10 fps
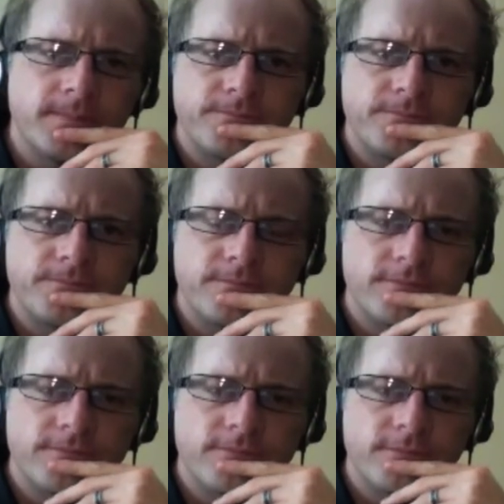
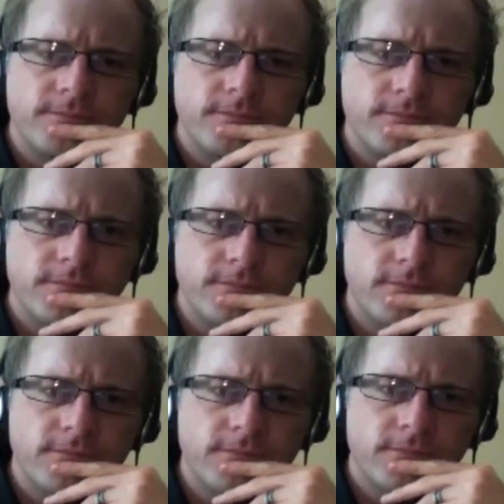
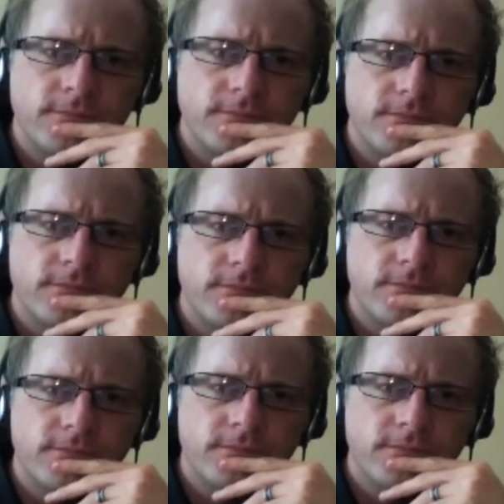
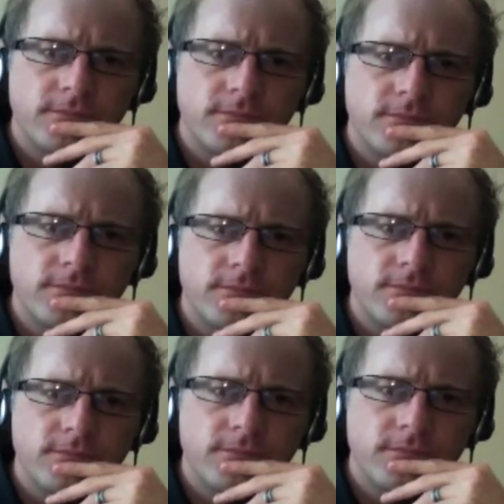
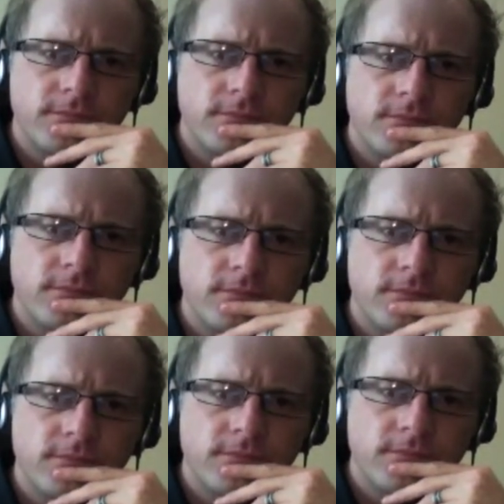
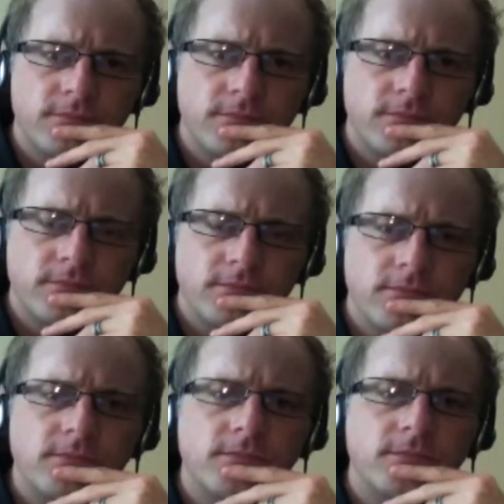
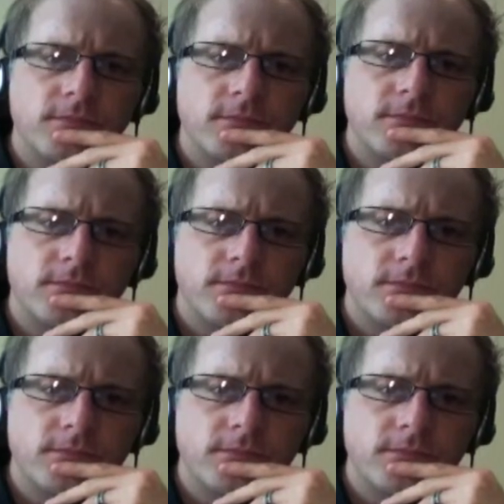(not speaking)